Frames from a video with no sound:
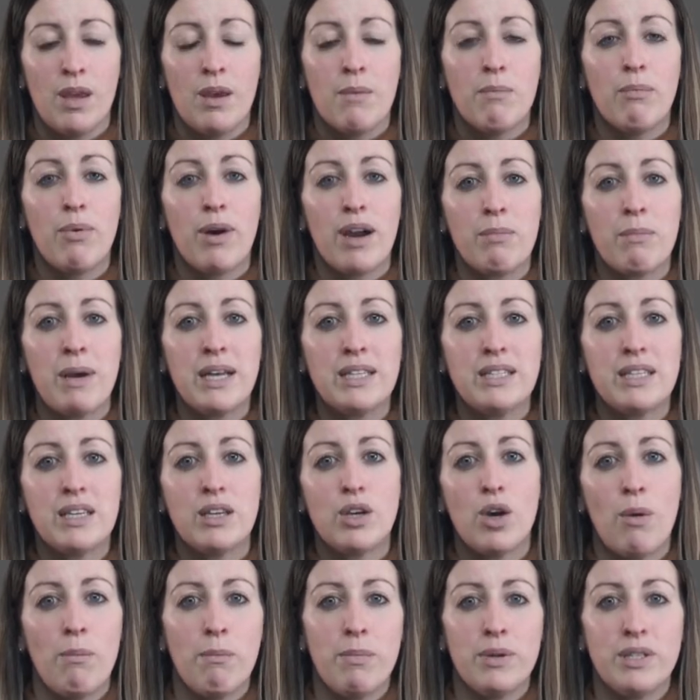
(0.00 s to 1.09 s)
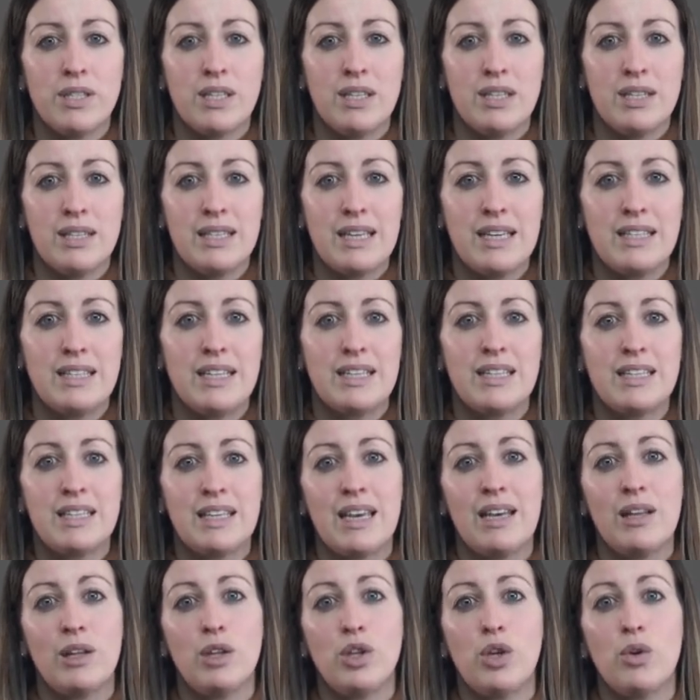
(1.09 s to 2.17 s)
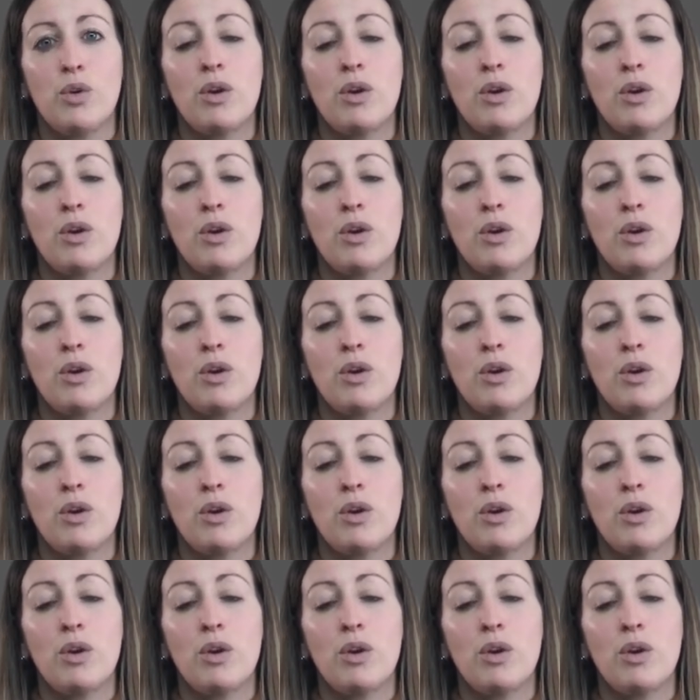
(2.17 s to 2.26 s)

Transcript: Pragmatic competence is a skill you